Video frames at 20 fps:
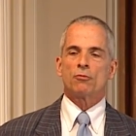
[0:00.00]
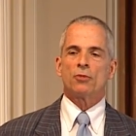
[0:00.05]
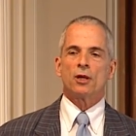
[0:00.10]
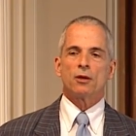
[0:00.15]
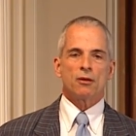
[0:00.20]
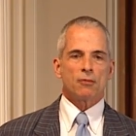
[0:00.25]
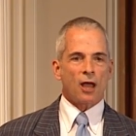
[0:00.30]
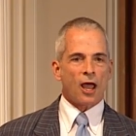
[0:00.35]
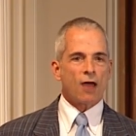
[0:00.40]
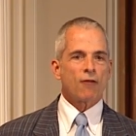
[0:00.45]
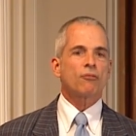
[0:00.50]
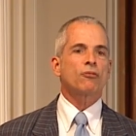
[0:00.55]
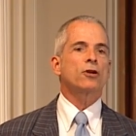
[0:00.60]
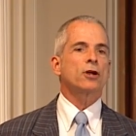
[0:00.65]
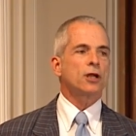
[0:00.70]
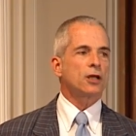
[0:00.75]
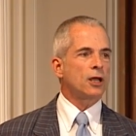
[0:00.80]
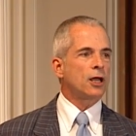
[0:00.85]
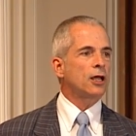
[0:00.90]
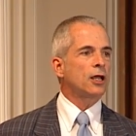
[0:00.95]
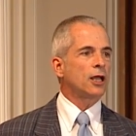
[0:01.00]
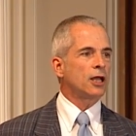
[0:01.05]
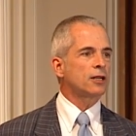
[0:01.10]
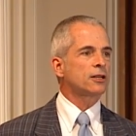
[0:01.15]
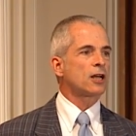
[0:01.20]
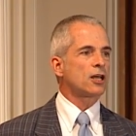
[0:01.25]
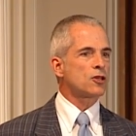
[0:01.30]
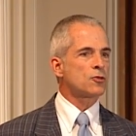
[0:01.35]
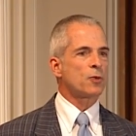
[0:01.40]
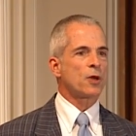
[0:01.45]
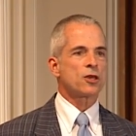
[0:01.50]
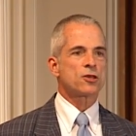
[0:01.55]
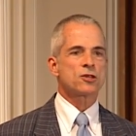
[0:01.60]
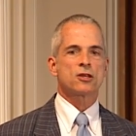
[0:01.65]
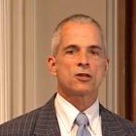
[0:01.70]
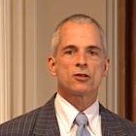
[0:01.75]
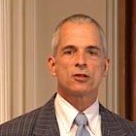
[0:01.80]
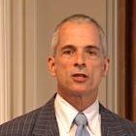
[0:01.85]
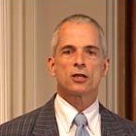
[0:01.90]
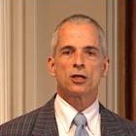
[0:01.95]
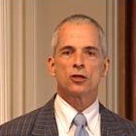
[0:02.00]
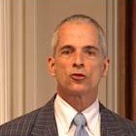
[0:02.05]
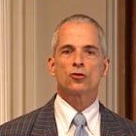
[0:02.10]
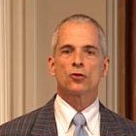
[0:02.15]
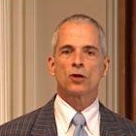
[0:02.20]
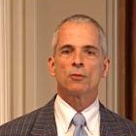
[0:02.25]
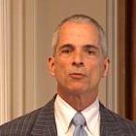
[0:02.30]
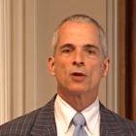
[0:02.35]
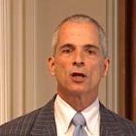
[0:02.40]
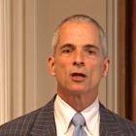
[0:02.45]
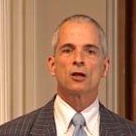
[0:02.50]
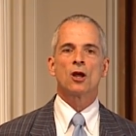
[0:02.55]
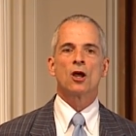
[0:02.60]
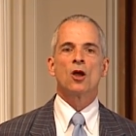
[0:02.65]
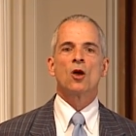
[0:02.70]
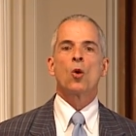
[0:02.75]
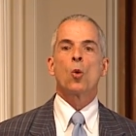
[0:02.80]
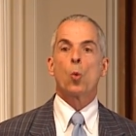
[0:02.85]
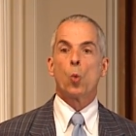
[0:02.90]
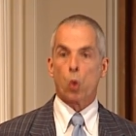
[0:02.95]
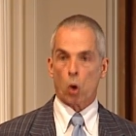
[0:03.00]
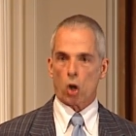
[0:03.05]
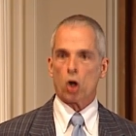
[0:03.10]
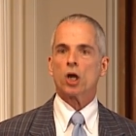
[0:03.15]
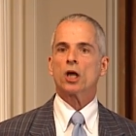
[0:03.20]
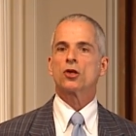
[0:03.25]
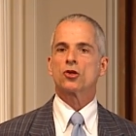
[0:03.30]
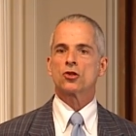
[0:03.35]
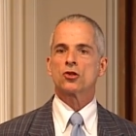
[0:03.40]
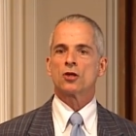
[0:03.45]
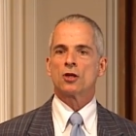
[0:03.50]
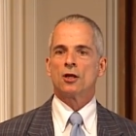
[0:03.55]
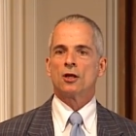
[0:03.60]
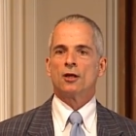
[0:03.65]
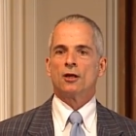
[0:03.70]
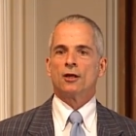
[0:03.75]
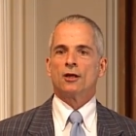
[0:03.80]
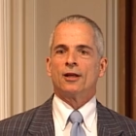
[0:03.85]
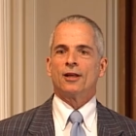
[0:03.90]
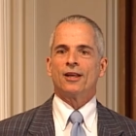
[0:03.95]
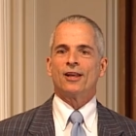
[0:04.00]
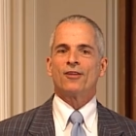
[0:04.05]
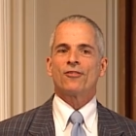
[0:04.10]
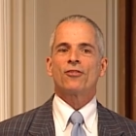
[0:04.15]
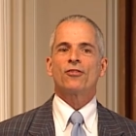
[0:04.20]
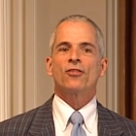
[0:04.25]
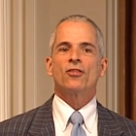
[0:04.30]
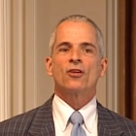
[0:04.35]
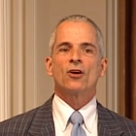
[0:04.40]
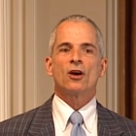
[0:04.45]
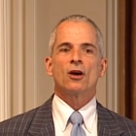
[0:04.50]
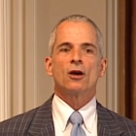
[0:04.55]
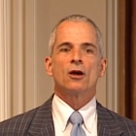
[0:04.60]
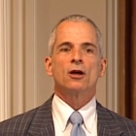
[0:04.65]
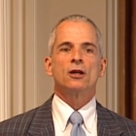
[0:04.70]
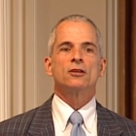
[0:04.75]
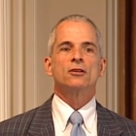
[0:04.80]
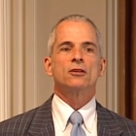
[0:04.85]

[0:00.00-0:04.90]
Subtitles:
but every anti-spasticity treatment works if the